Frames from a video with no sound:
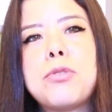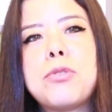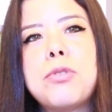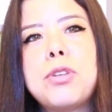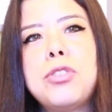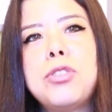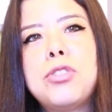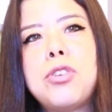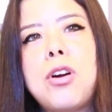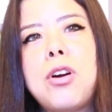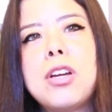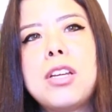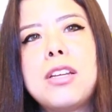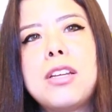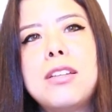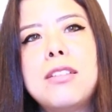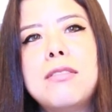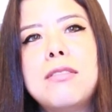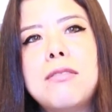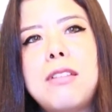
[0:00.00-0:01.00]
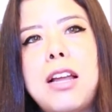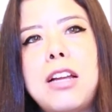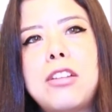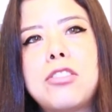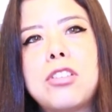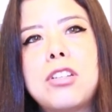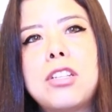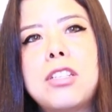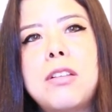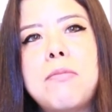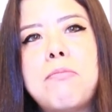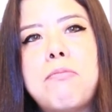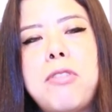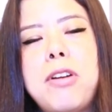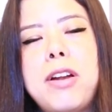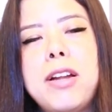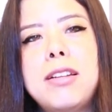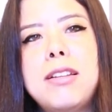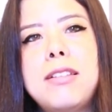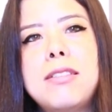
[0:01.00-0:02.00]
to enjoying actually the
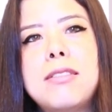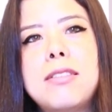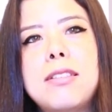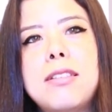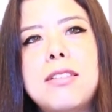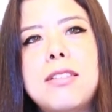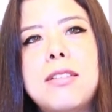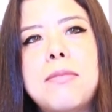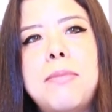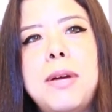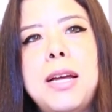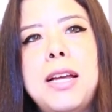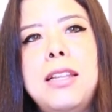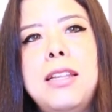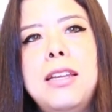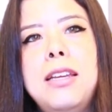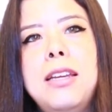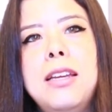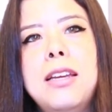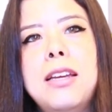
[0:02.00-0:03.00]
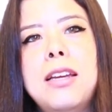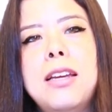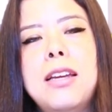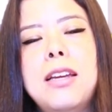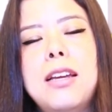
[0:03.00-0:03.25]
pregnancy, the belly.